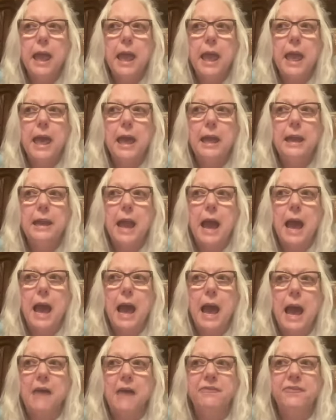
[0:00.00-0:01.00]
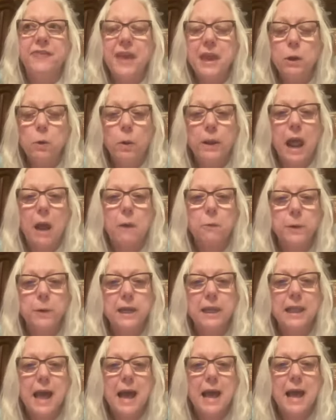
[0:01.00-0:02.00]
And I think what I
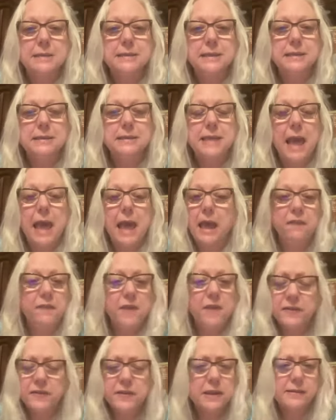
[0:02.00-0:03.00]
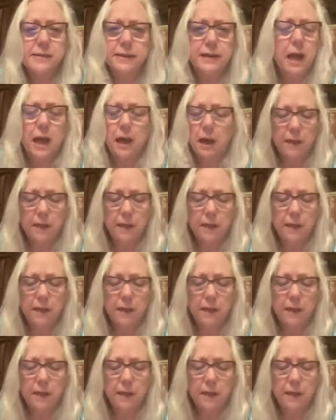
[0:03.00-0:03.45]
realized is that, and this isn't